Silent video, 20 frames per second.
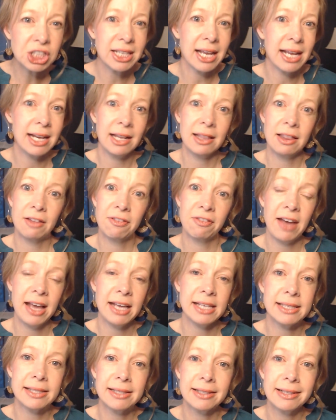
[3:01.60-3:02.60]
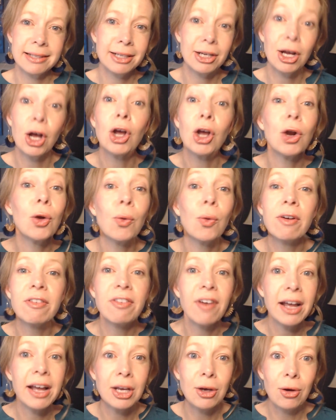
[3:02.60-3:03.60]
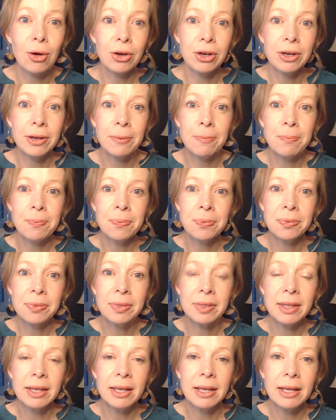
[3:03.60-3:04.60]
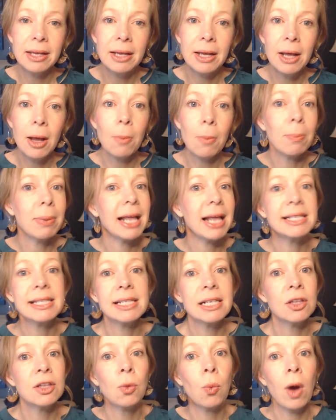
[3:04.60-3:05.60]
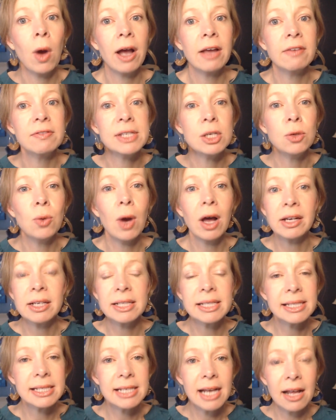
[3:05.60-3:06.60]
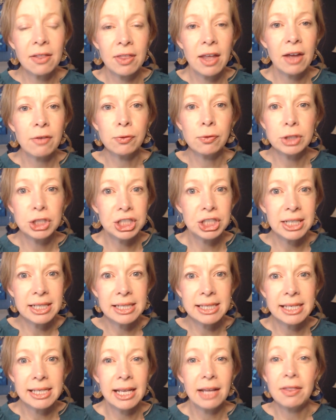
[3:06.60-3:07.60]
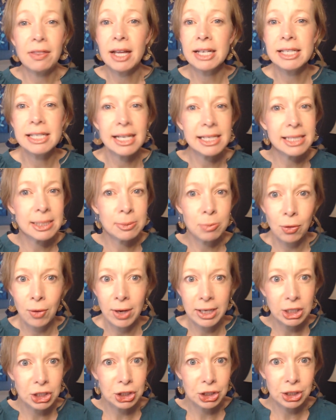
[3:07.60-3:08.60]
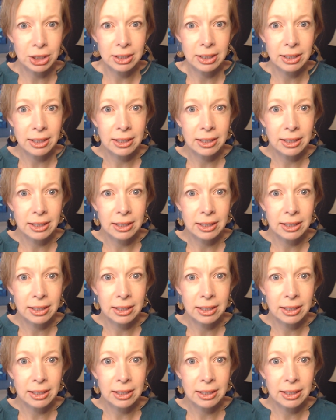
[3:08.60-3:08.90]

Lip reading: Satan in the face and glorify God? Blessed are the wives who understand their fragility and their desperation.